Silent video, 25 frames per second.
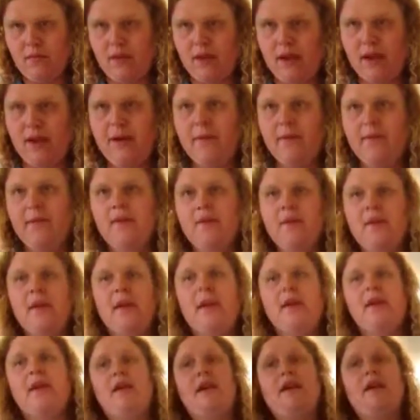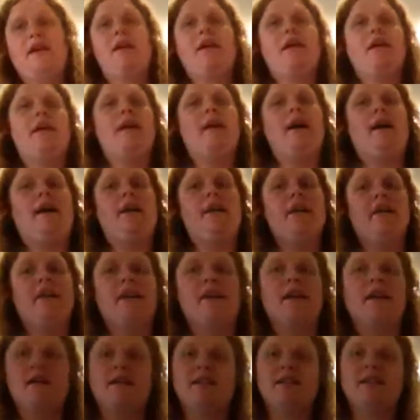Okay. Now
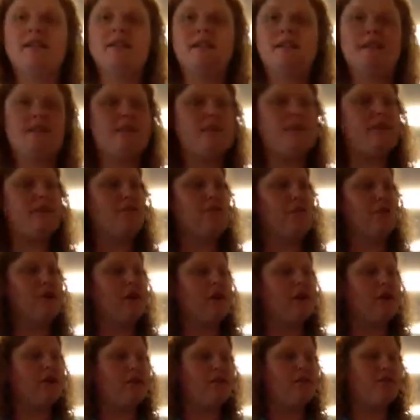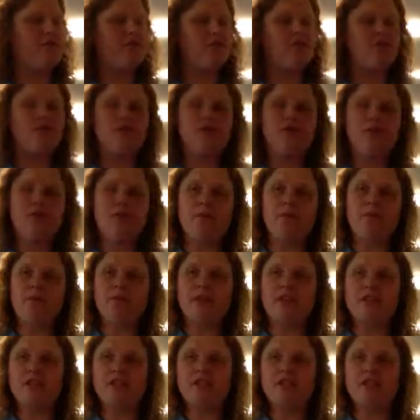then, let's try going through the chord
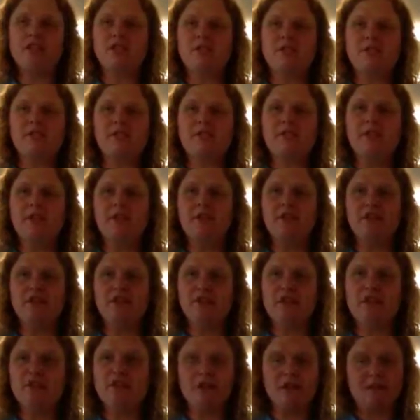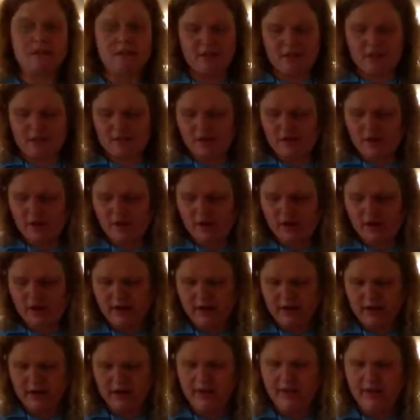progression, just
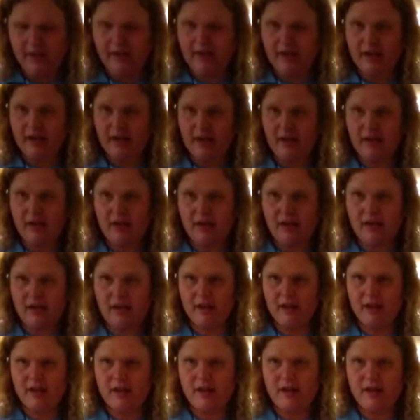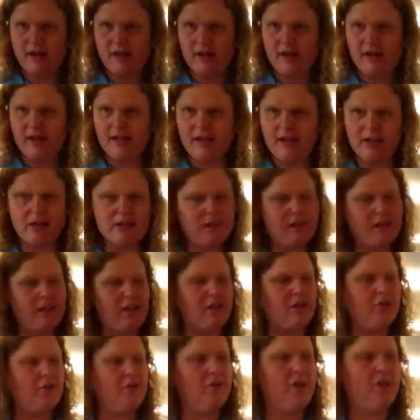rocking on that A string,
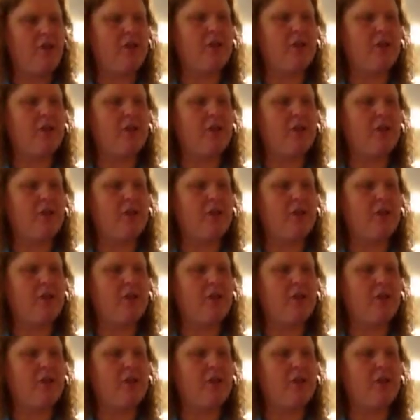that open